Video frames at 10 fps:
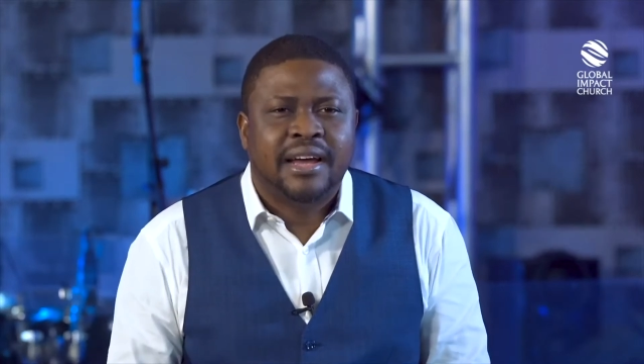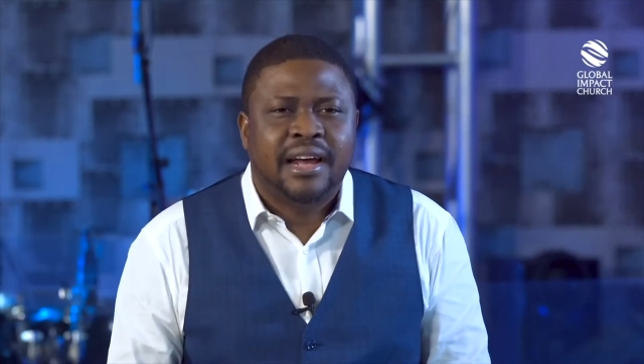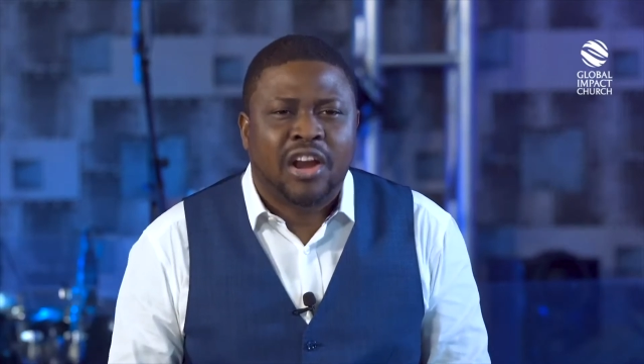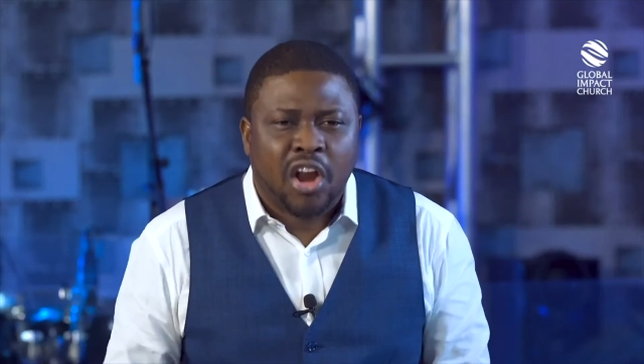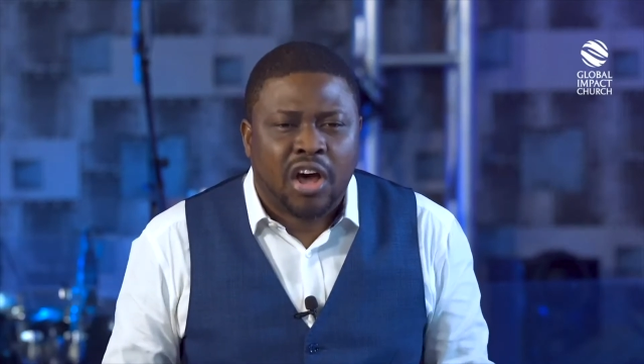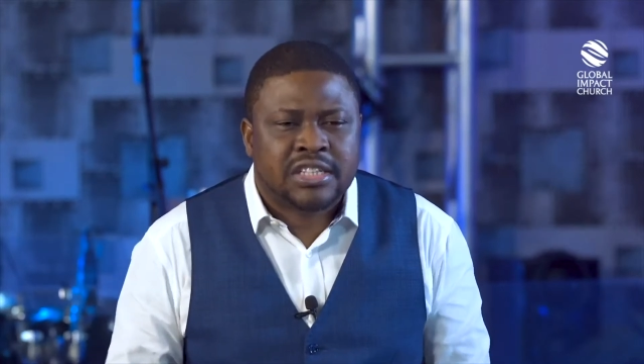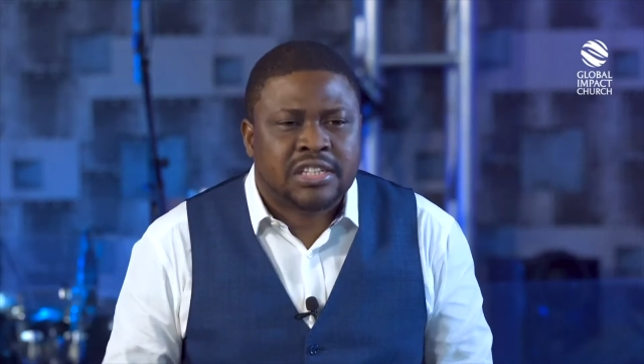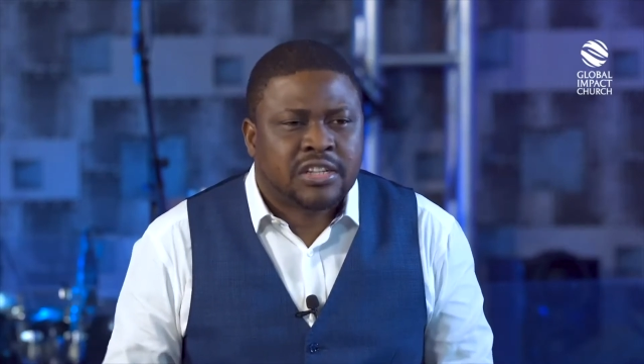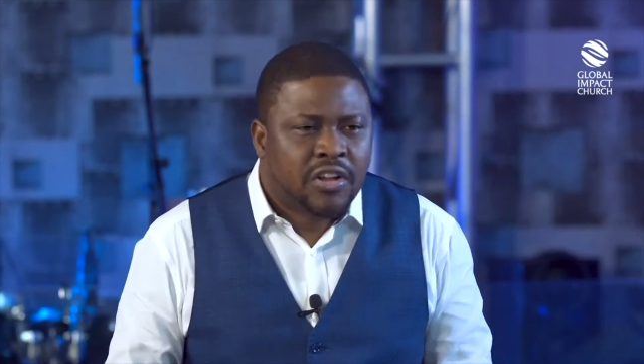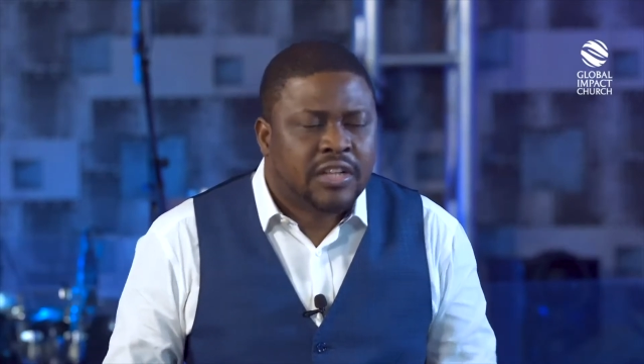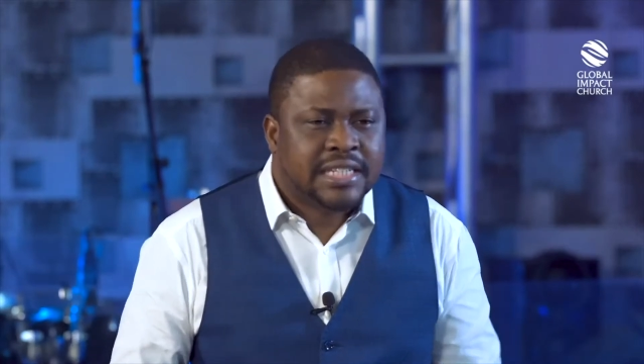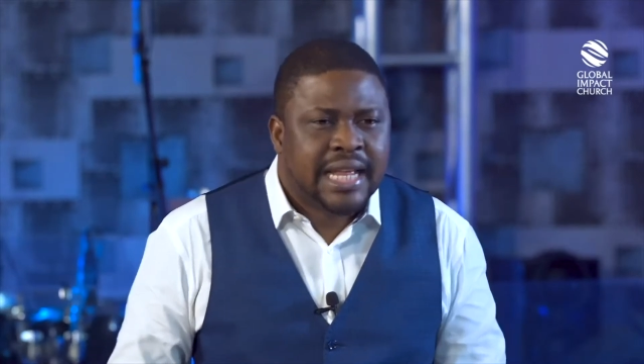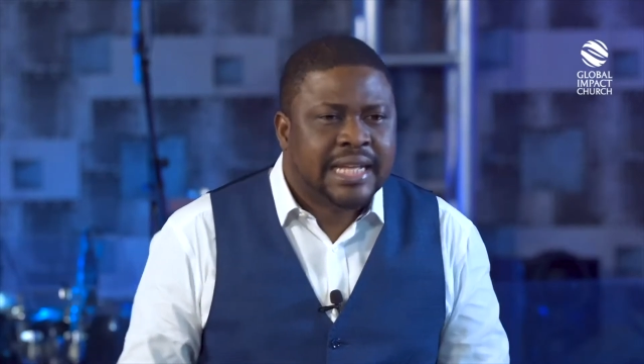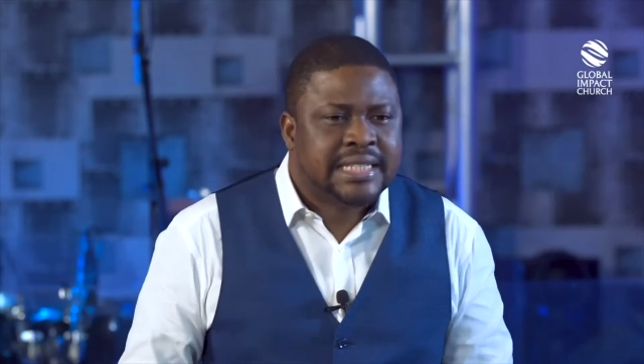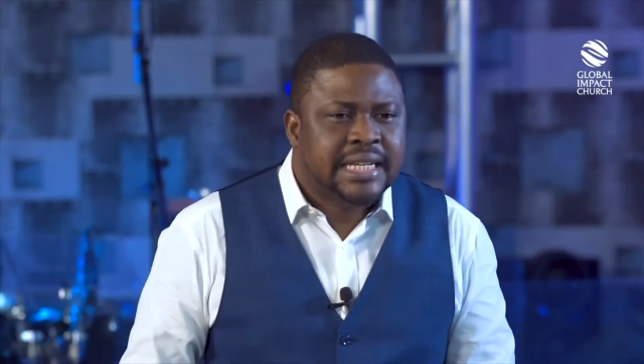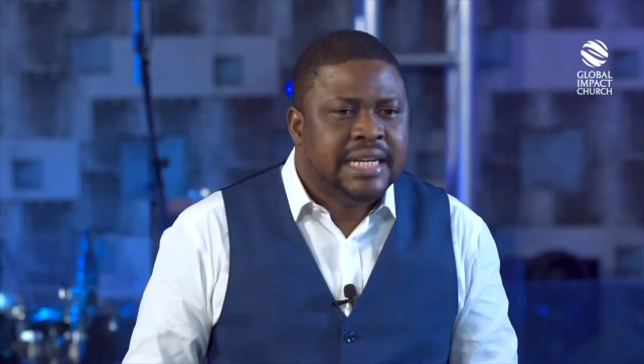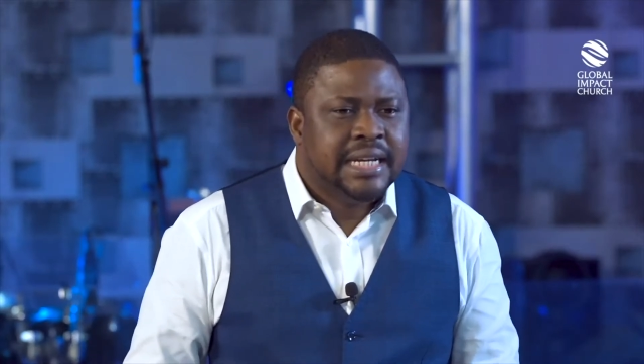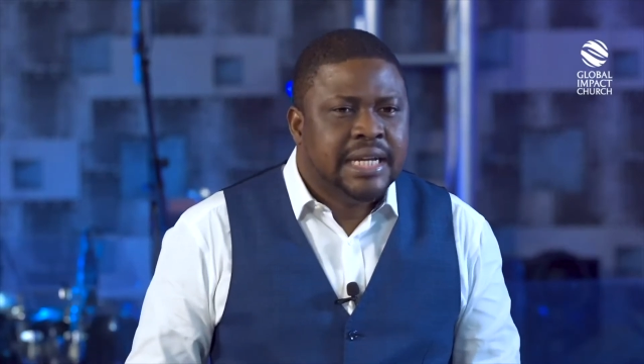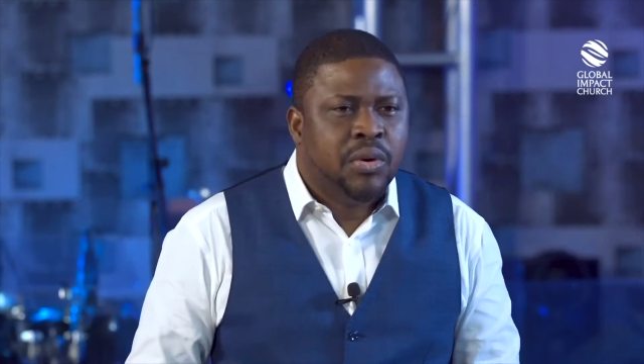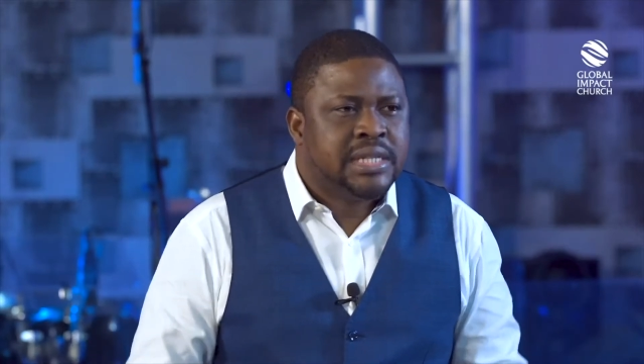Lot thought that
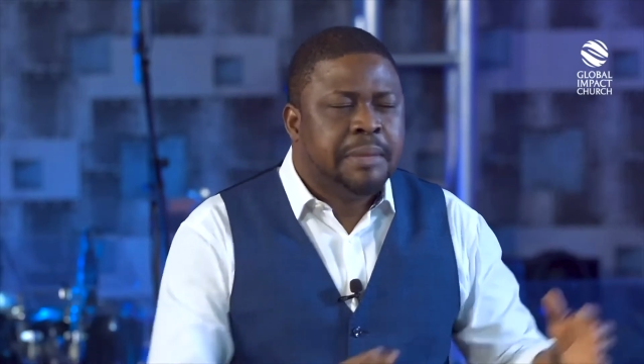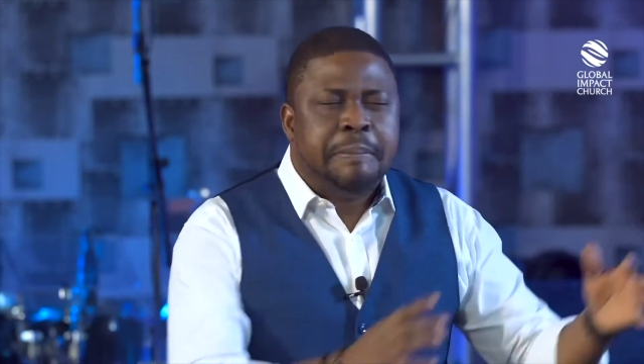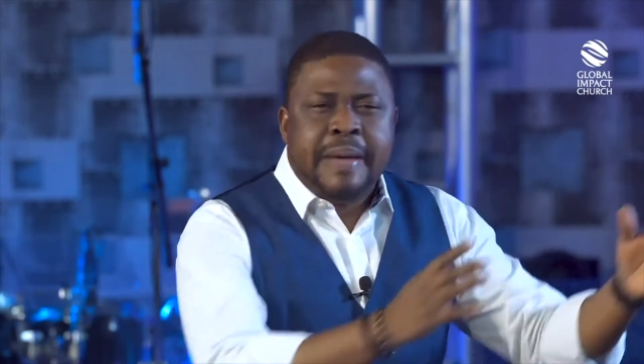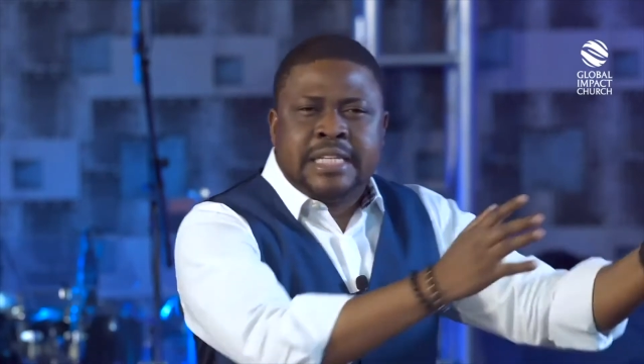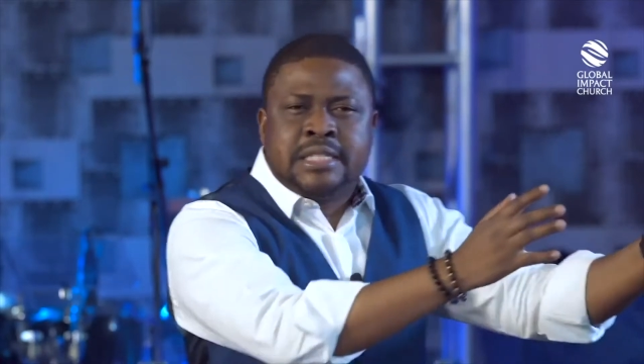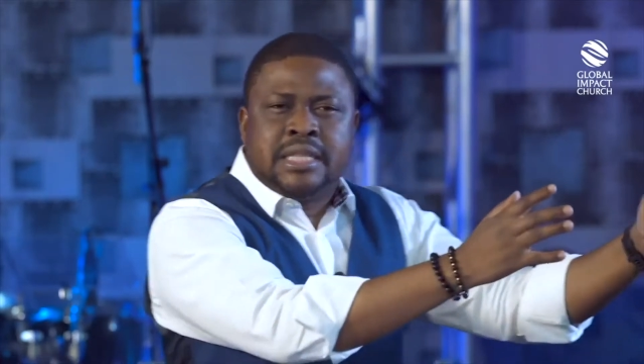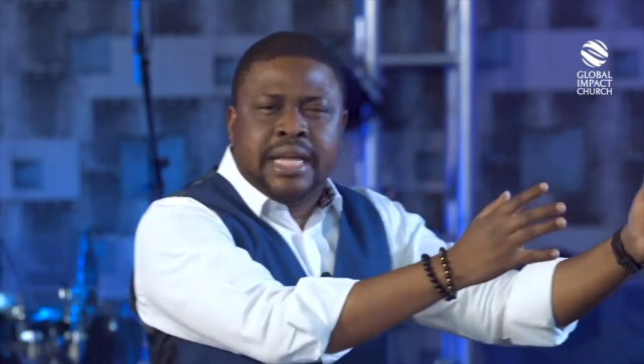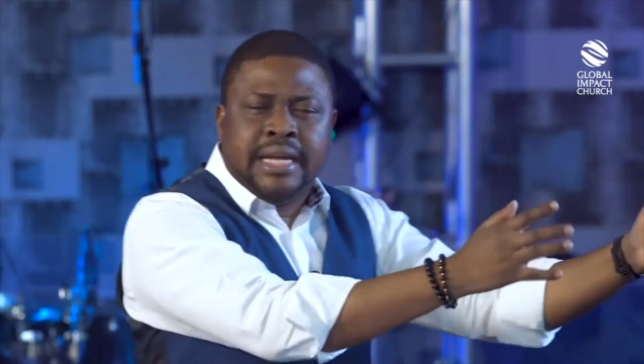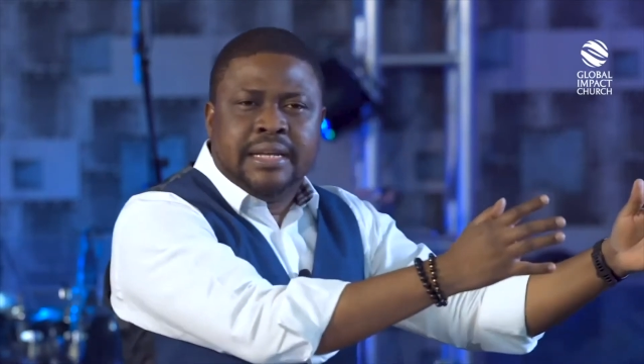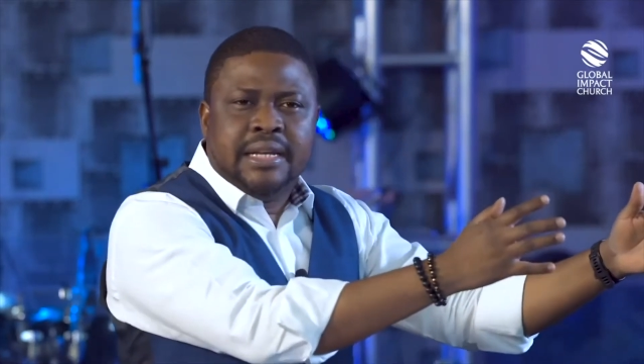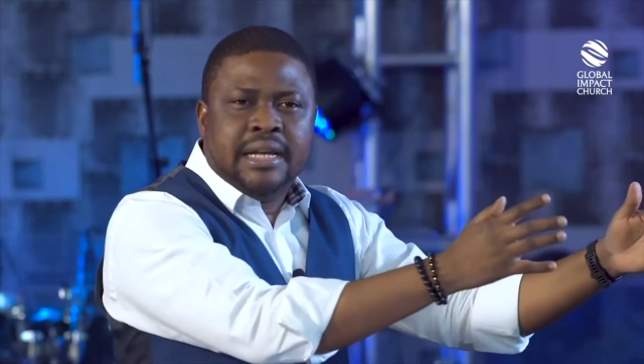it was the best thing.